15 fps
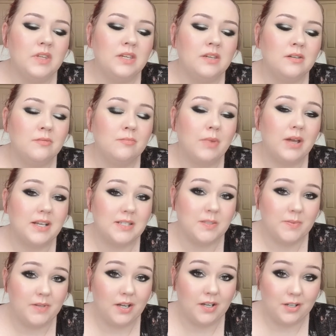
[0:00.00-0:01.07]
my
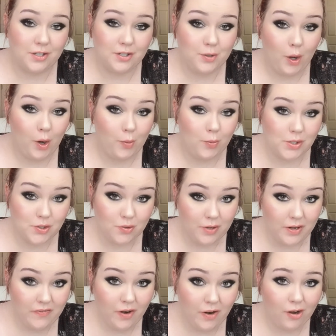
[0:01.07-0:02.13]
husband got to go
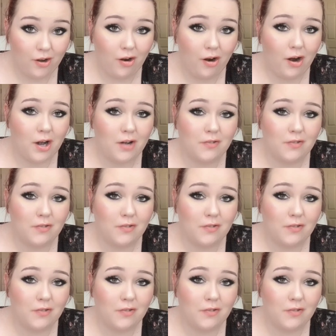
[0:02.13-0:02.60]
retrieve our car